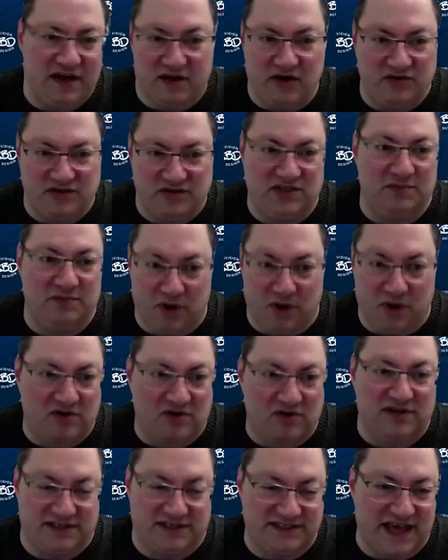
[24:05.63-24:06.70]
it goes to
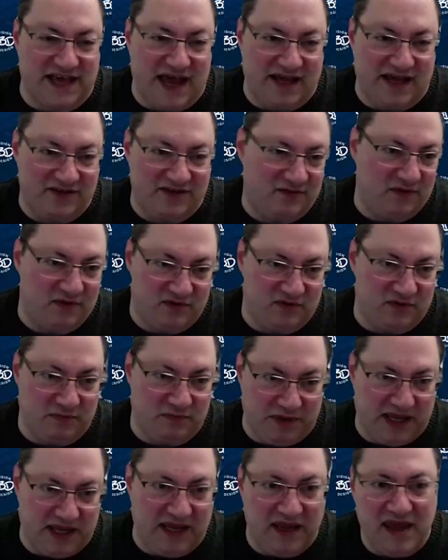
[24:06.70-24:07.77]
booklet size, which
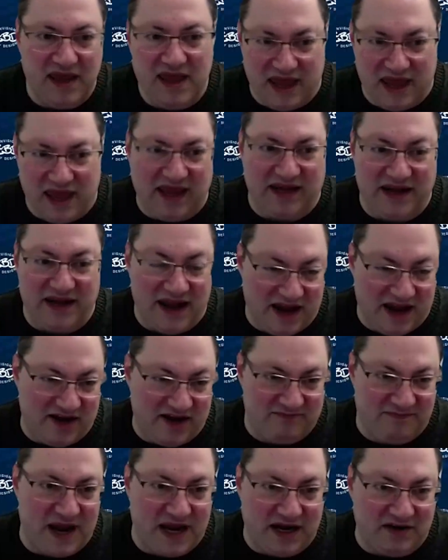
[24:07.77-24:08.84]
would be
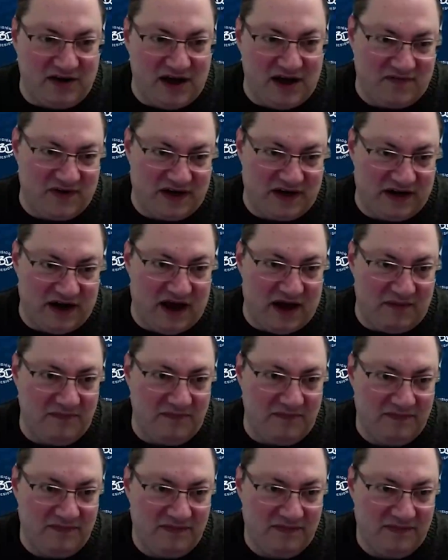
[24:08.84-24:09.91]
8.5x11 and up.
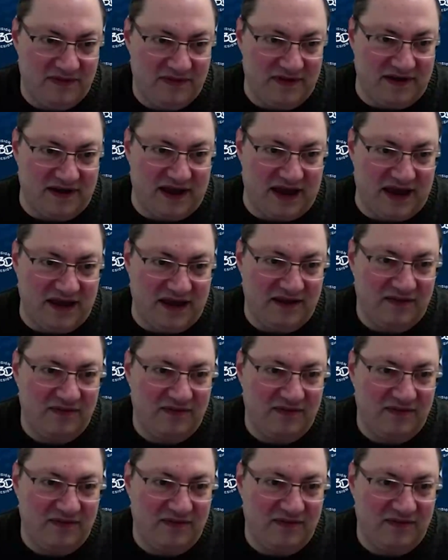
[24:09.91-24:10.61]
Okay.